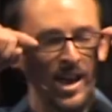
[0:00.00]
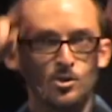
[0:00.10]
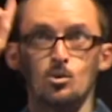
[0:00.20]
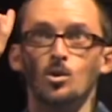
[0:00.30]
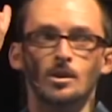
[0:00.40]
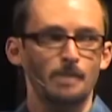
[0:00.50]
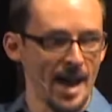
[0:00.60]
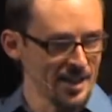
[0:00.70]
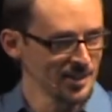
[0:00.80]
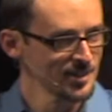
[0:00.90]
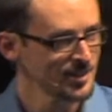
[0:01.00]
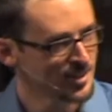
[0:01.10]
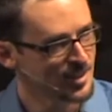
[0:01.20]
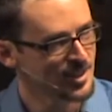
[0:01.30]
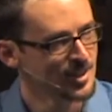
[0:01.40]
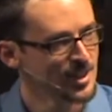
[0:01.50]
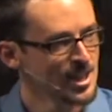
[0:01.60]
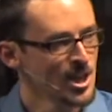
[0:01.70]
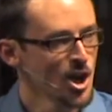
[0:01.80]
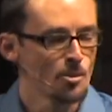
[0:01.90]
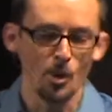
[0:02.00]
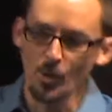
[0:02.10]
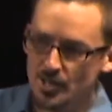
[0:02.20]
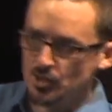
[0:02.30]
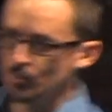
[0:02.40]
eyes rolling back. But what